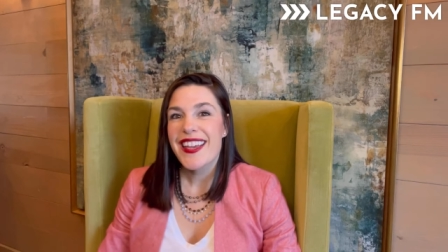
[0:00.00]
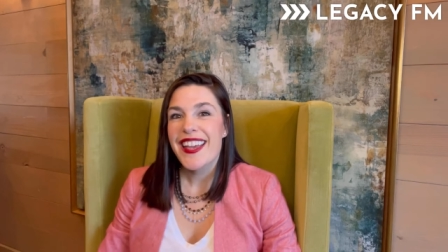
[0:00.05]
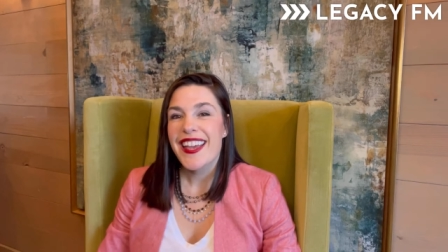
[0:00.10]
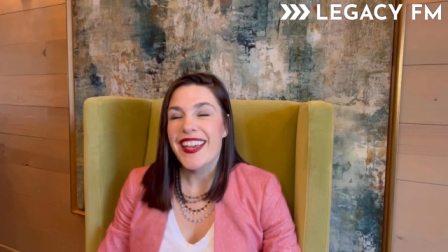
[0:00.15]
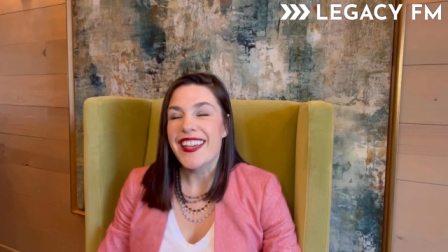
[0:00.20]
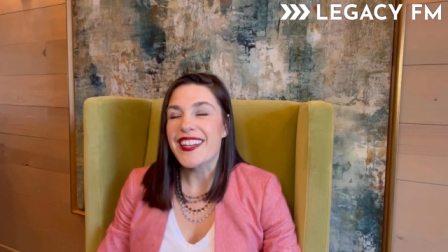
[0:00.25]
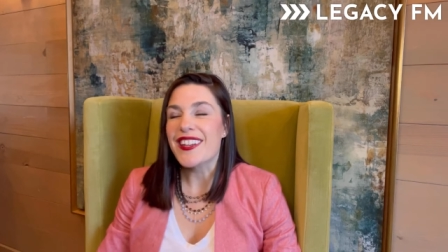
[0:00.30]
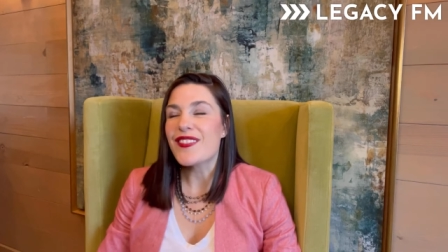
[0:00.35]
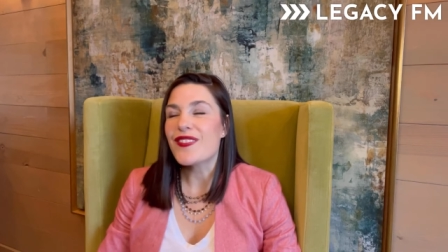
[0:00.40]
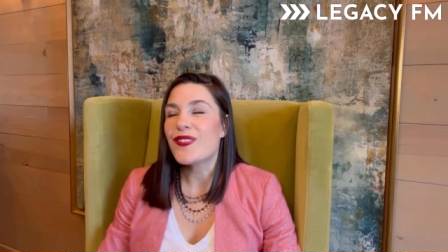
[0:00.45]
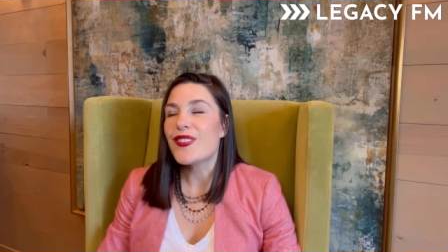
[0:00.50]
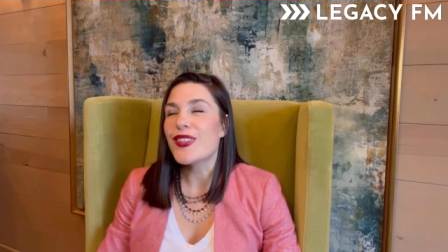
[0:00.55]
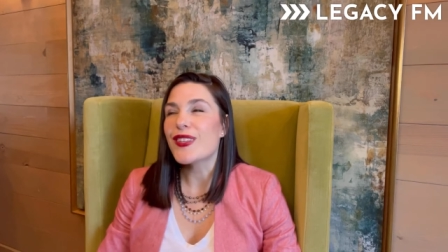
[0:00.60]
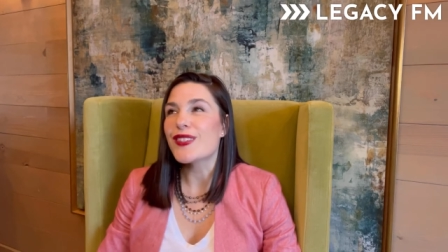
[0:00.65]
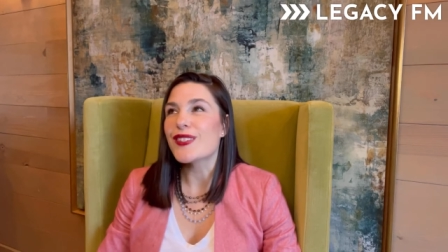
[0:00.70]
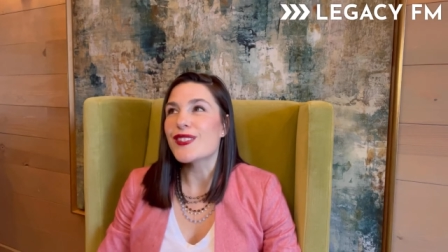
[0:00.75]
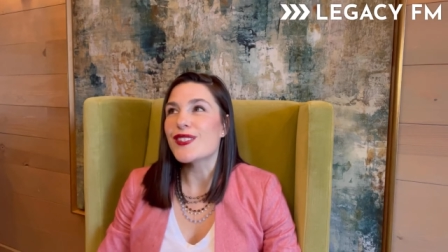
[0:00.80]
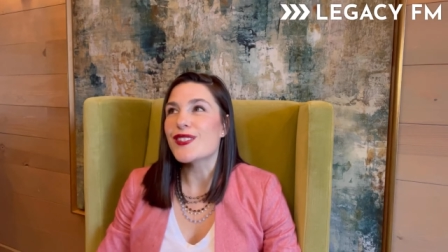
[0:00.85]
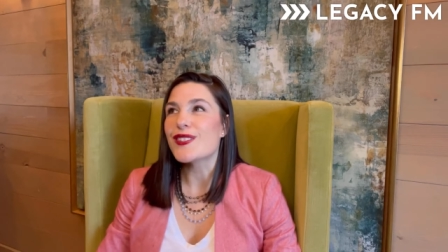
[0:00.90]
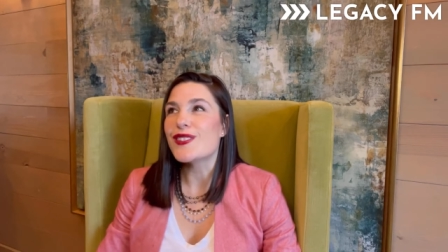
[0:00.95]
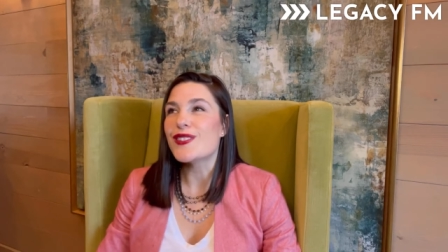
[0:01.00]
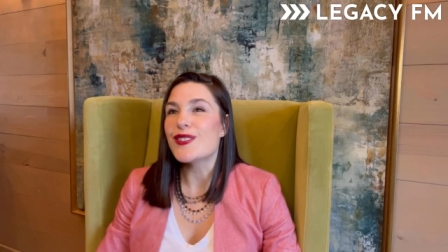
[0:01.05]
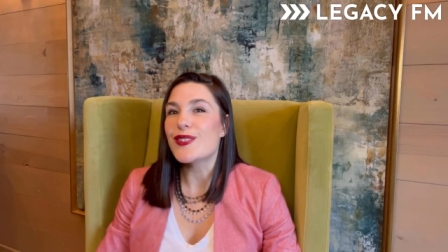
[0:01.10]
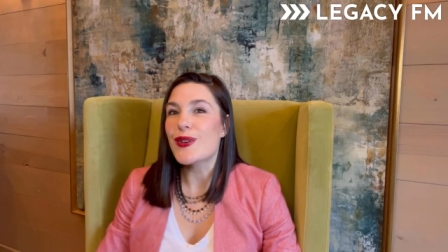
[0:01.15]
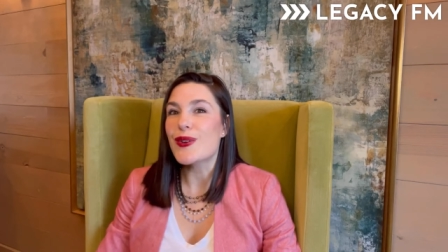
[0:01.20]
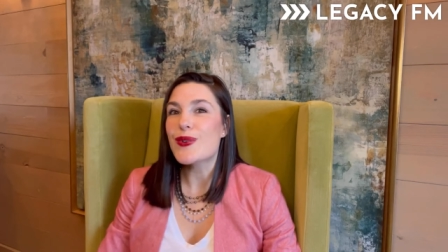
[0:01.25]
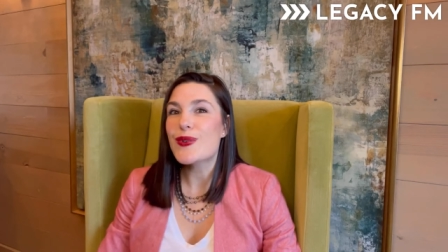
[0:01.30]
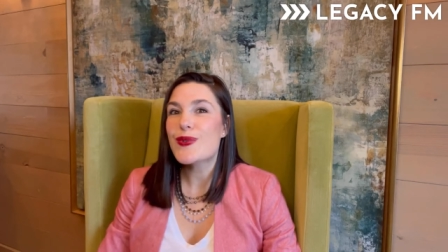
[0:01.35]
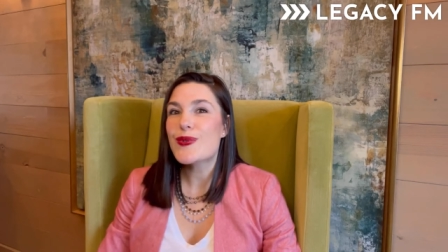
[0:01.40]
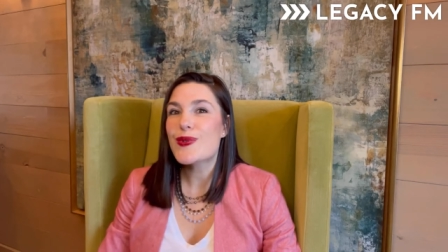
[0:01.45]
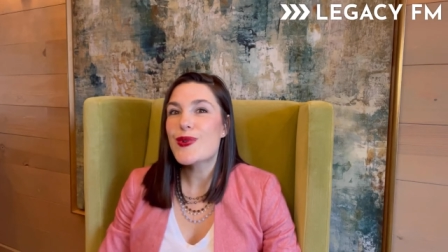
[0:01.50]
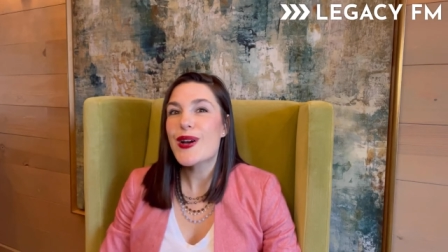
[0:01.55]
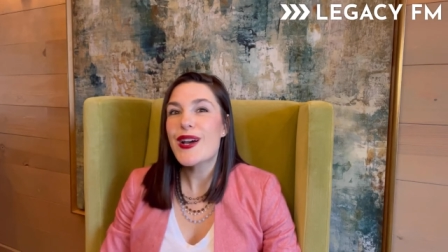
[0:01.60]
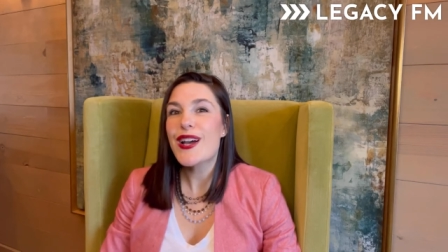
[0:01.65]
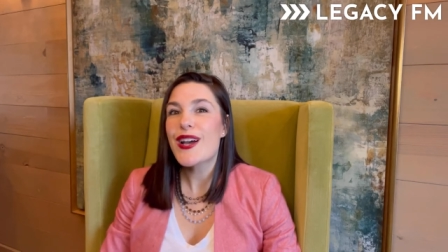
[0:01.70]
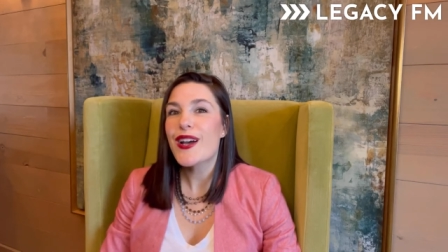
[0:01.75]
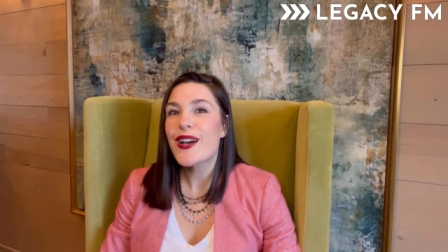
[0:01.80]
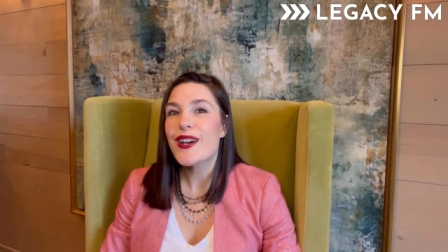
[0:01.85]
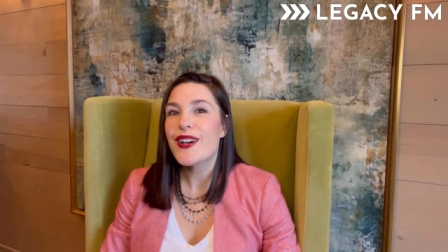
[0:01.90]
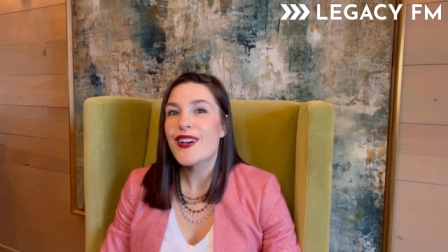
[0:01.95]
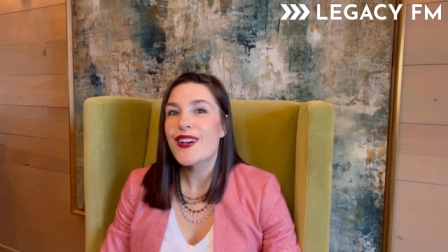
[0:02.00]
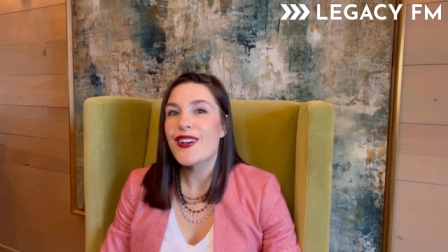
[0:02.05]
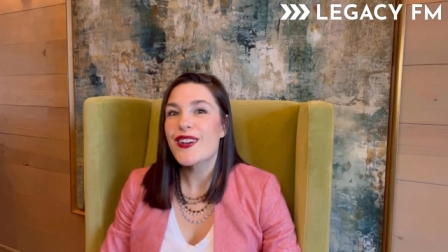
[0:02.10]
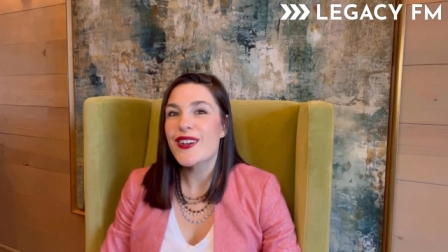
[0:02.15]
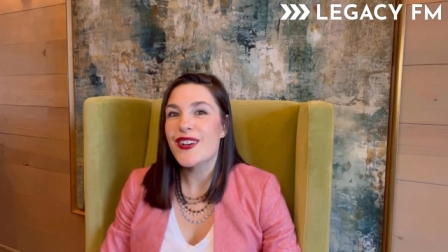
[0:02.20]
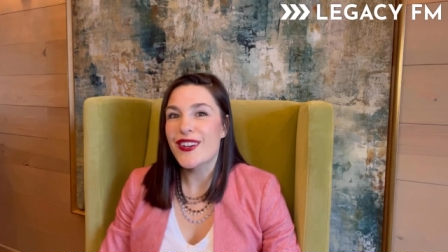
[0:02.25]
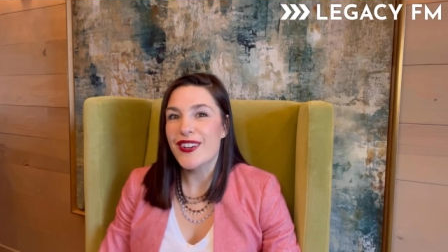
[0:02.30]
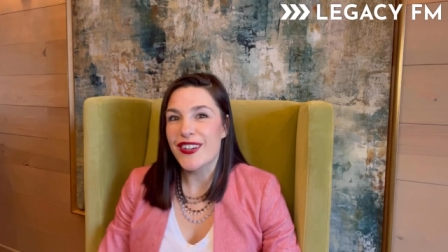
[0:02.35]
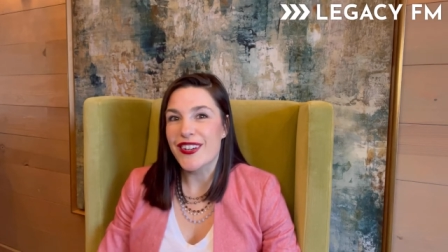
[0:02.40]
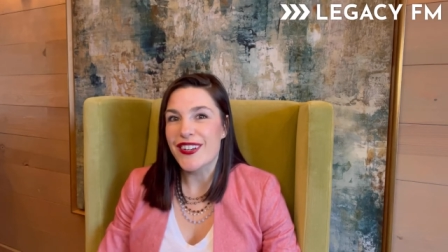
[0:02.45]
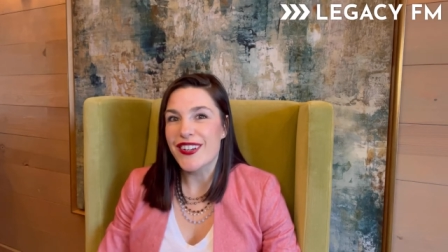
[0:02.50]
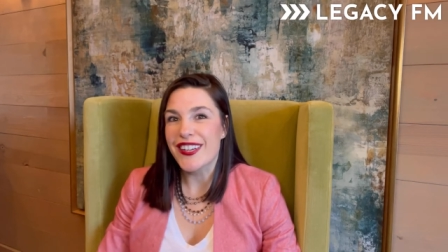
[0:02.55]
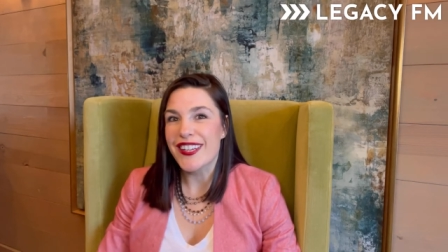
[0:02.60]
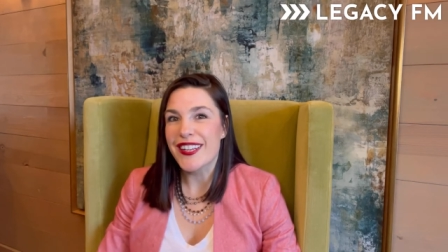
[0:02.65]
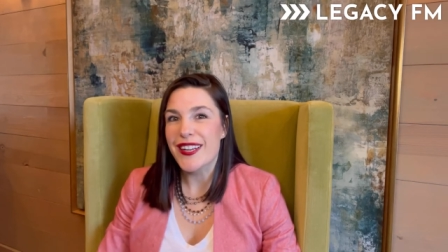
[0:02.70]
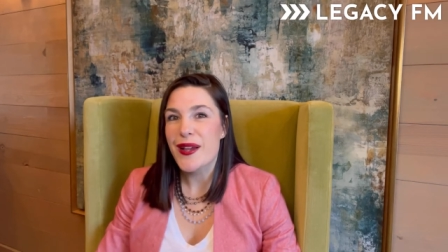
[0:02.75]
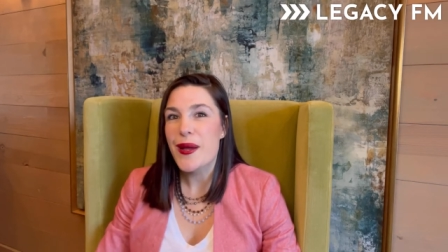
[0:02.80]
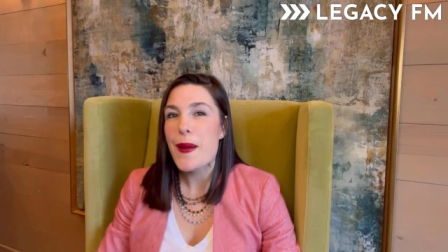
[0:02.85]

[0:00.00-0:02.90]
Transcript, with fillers: and it feels so good,